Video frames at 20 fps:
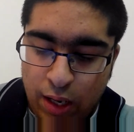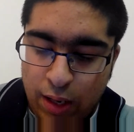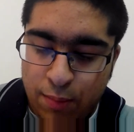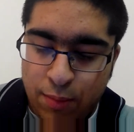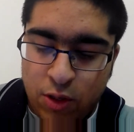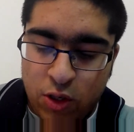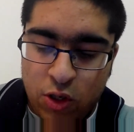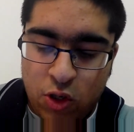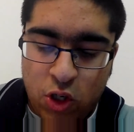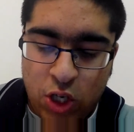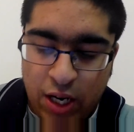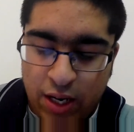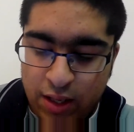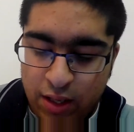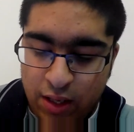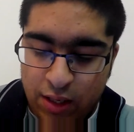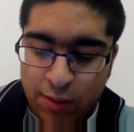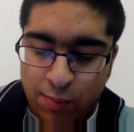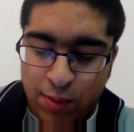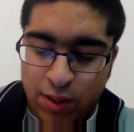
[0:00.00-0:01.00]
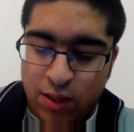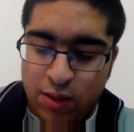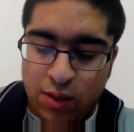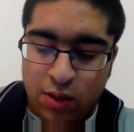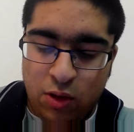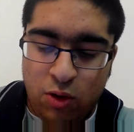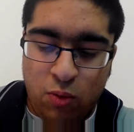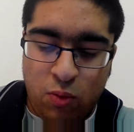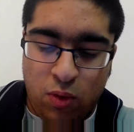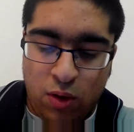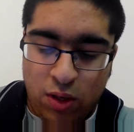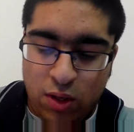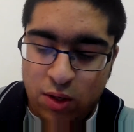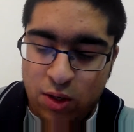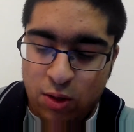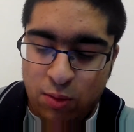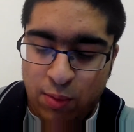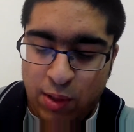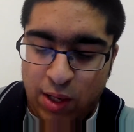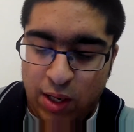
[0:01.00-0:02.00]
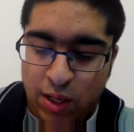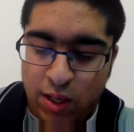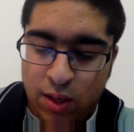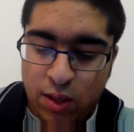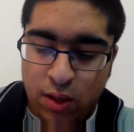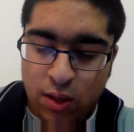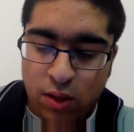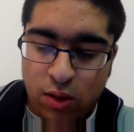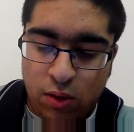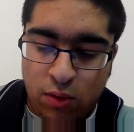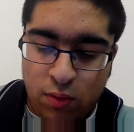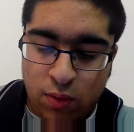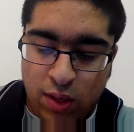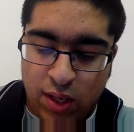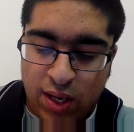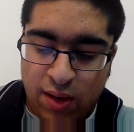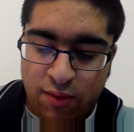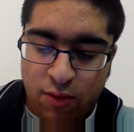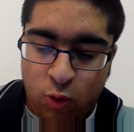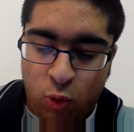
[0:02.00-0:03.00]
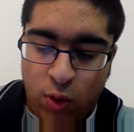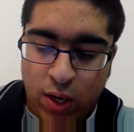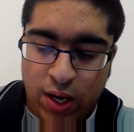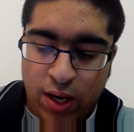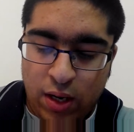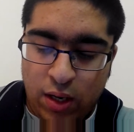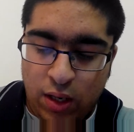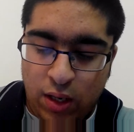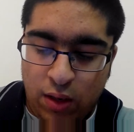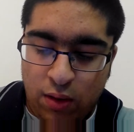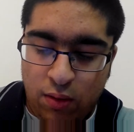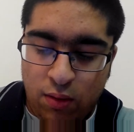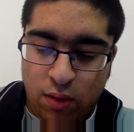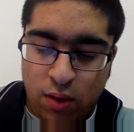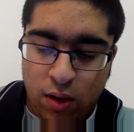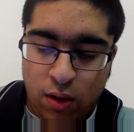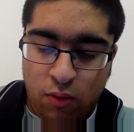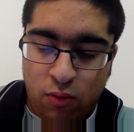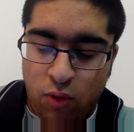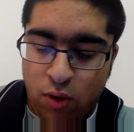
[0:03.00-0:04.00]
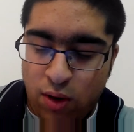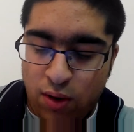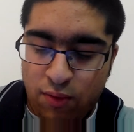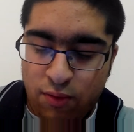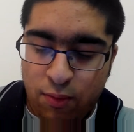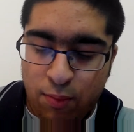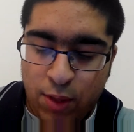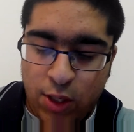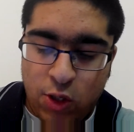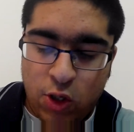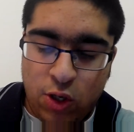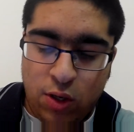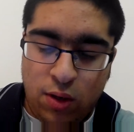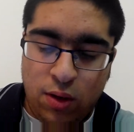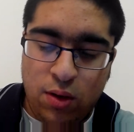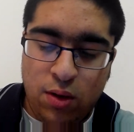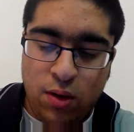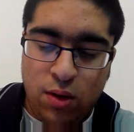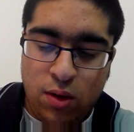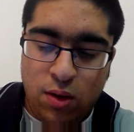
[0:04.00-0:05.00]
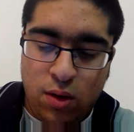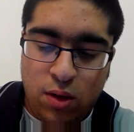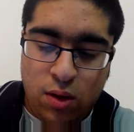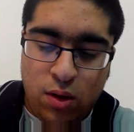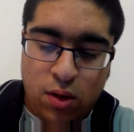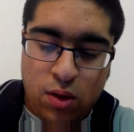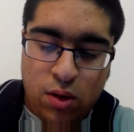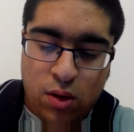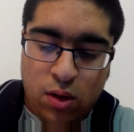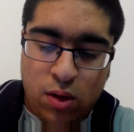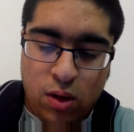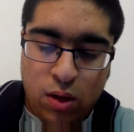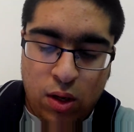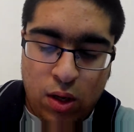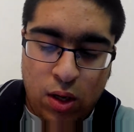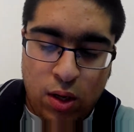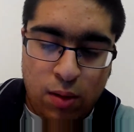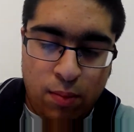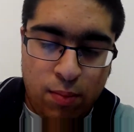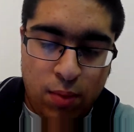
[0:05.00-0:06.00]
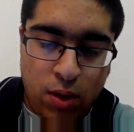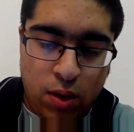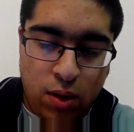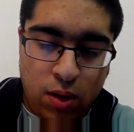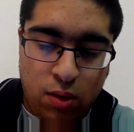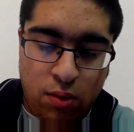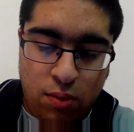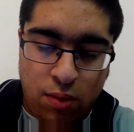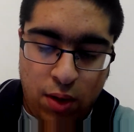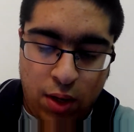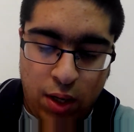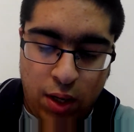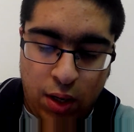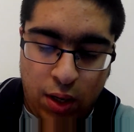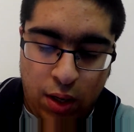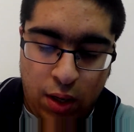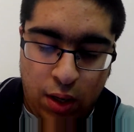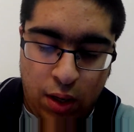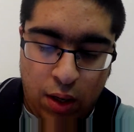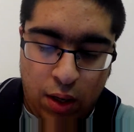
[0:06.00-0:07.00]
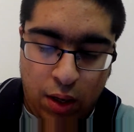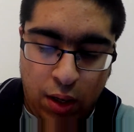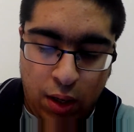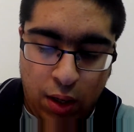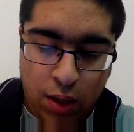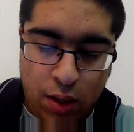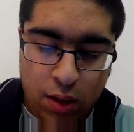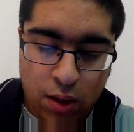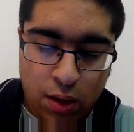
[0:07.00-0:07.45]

Let me just check this because I don't want to give away any wrong information. Mercury.